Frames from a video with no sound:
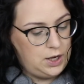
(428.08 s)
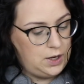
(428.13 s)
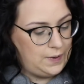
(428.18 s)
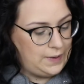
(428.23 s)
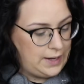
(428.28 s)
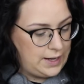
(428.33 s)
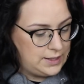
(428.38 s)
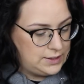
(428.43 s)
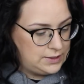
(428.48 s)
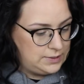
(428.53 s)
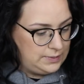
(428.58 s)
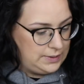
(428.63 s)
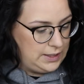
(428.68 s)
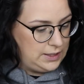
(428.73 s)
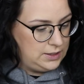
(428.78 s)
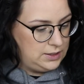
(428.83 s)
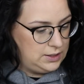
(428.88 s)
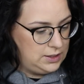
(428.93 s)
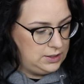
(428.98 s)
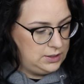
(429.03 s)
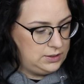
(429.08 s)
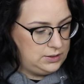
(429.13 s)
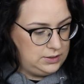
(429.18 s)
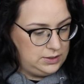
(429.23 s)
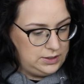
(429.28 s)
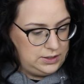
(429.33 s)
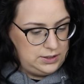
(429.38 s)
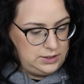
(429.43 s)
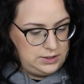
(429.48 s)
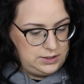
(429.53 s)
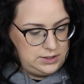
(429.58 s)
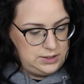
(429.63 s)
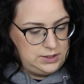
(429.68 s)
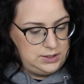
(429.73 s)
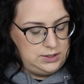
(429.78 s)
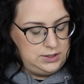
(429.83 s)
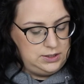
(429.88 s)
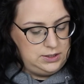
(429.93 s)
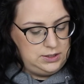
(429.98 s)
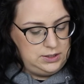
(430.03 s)
Okay, so we got Nautical
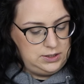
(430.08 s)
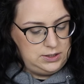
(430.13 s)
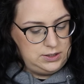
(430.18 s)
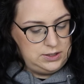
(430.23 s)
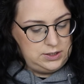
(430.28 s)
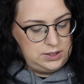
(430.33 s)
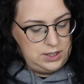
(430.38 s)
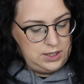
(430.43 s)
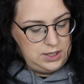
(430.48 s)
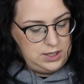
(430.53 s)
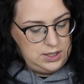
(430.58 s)
Nonsense.